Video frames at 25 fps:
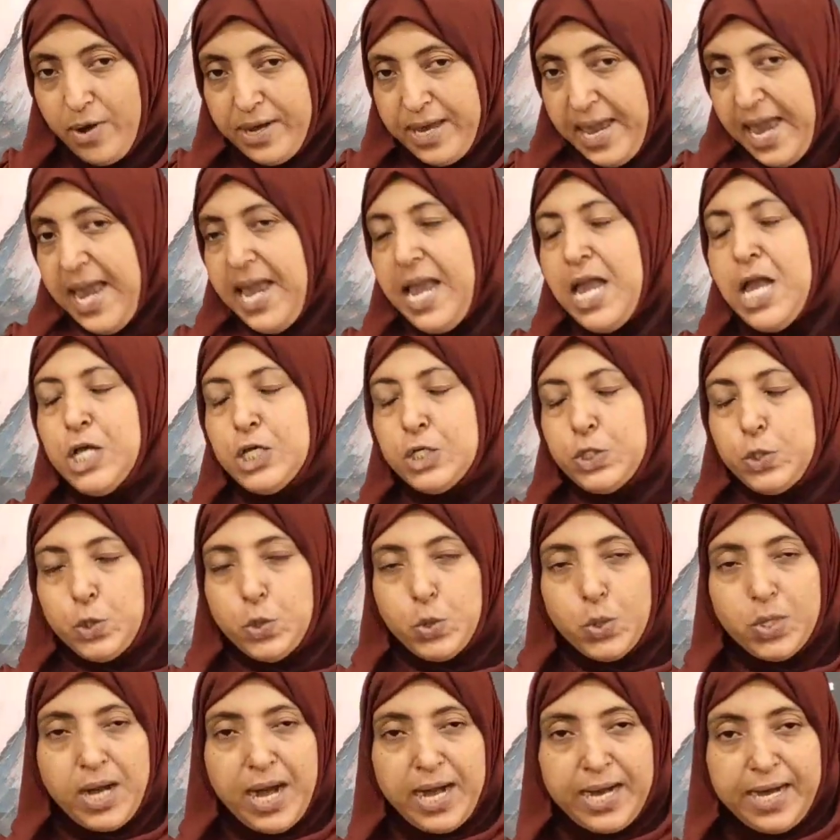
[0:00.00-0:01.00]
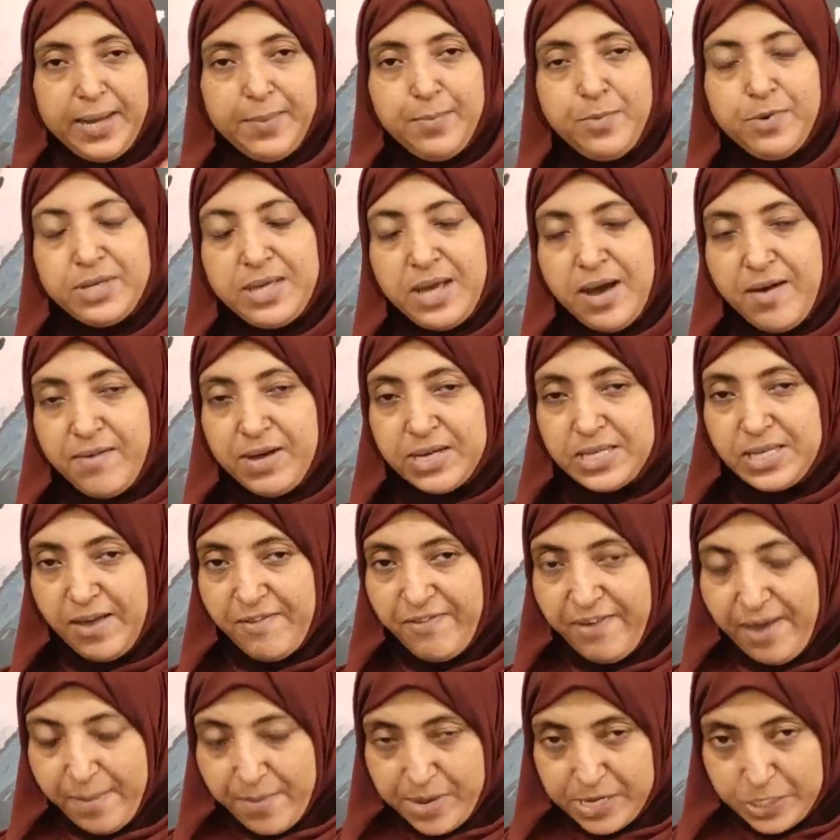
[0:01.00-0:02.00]
Okay, so Kangan Musa was
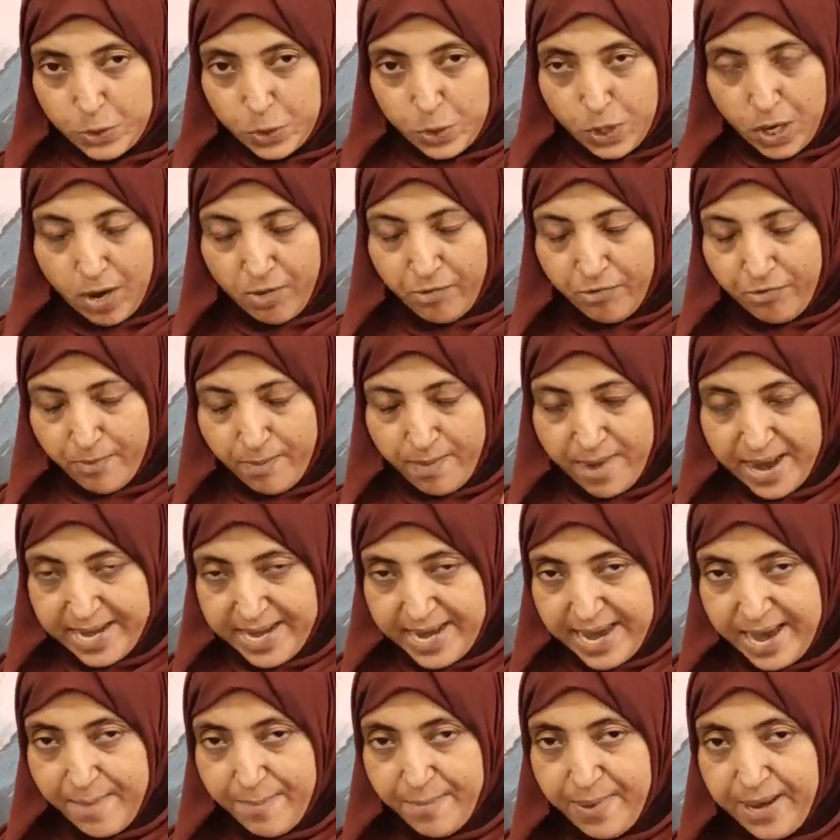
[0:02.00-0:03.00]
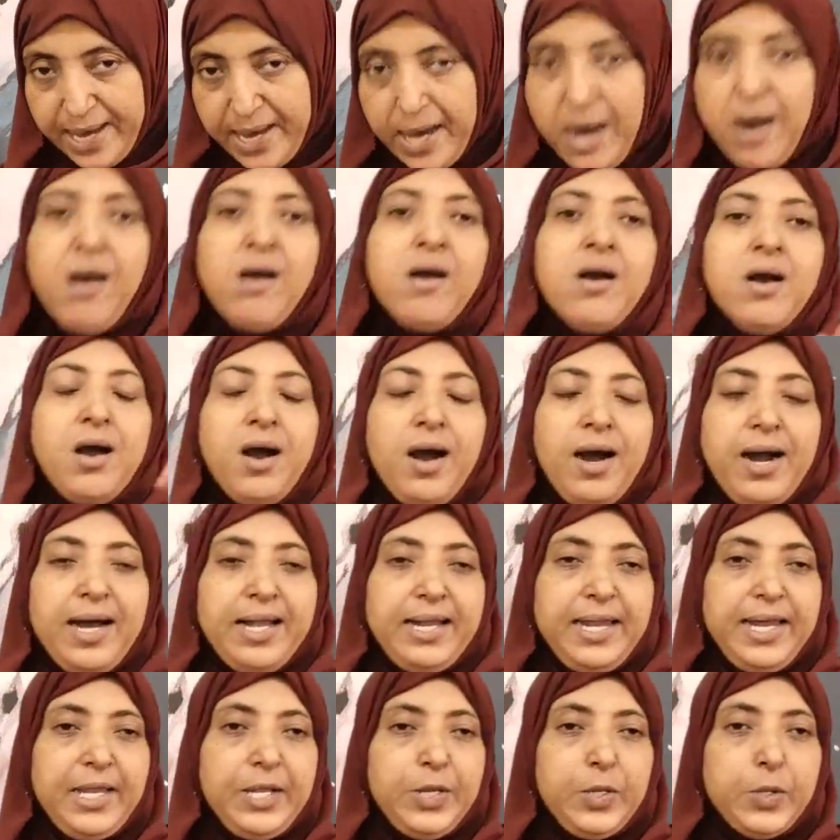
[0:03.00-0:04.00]
the famous ruler of Mali Empire,
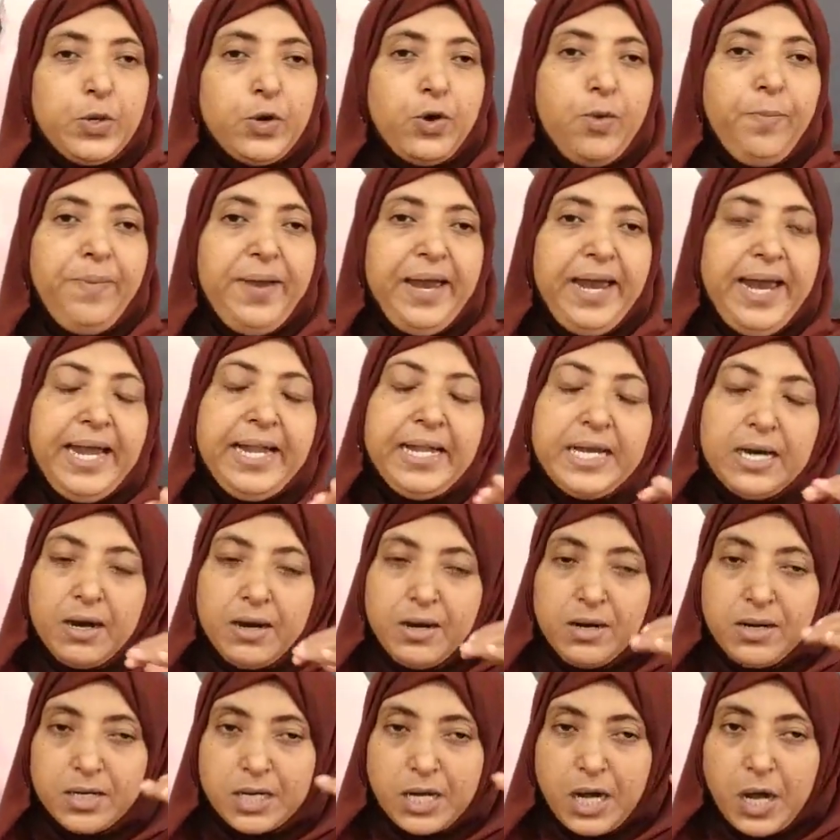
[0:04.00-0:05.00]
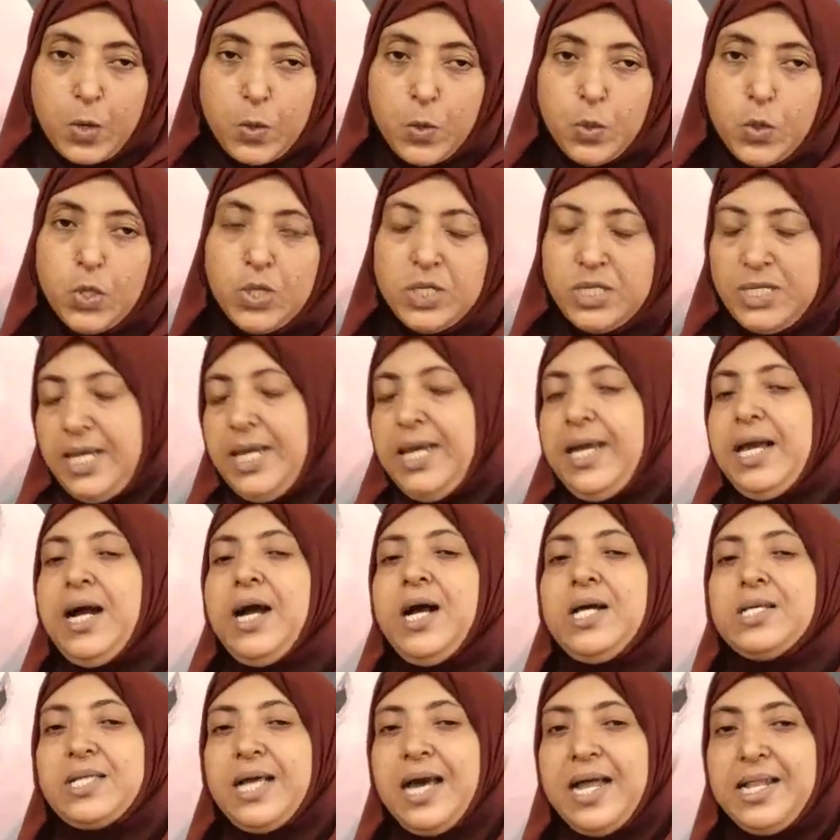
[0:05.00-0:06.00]
and in European records, he
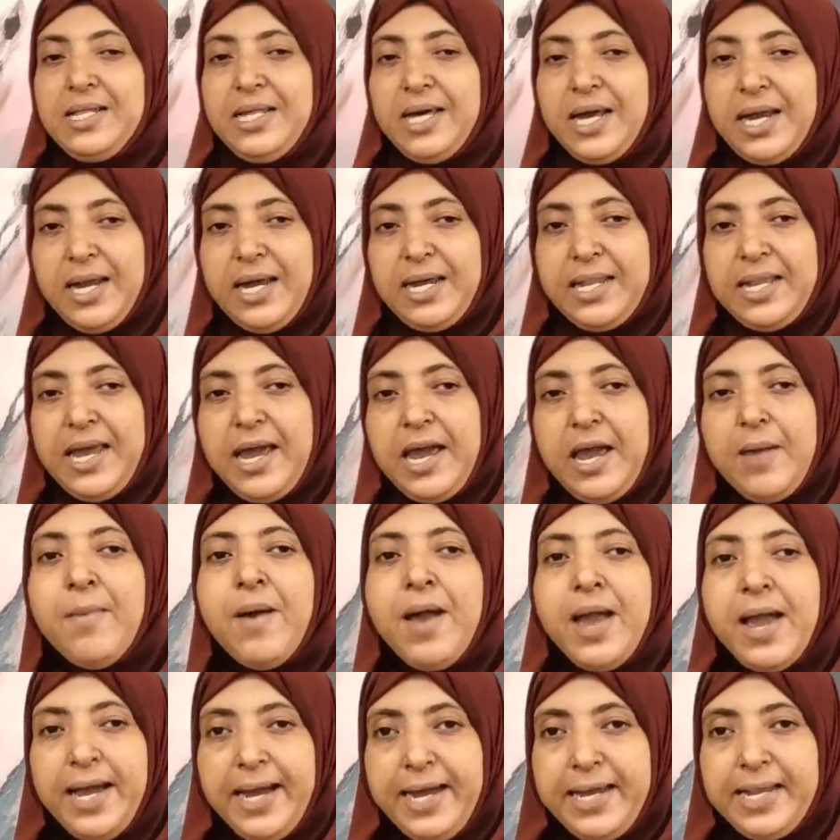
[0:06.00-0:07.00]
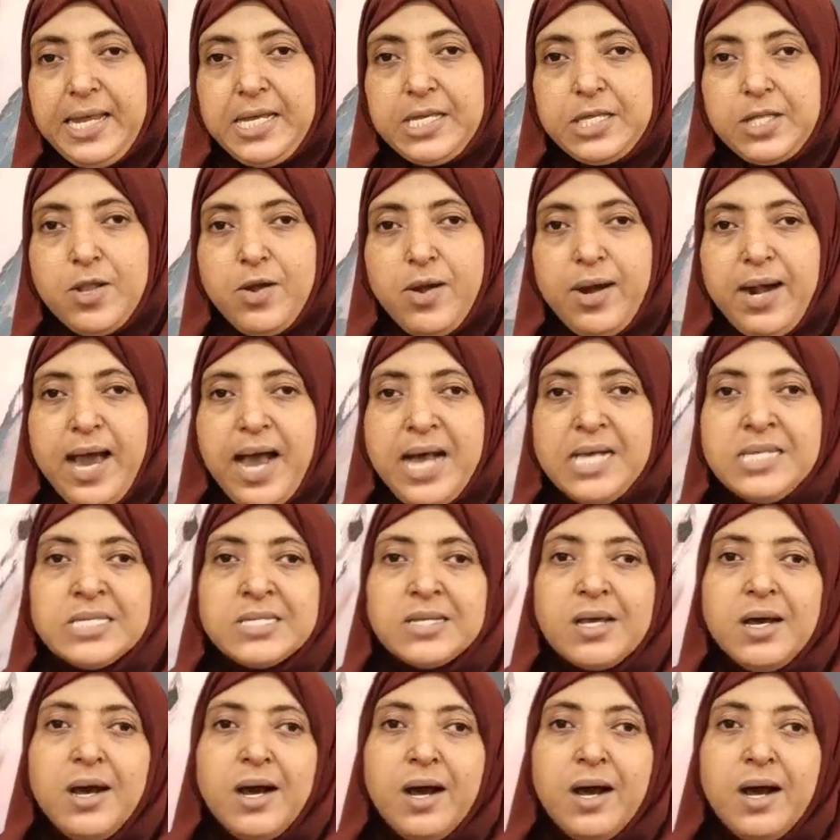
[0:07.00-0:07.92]
has another nickname. It is known as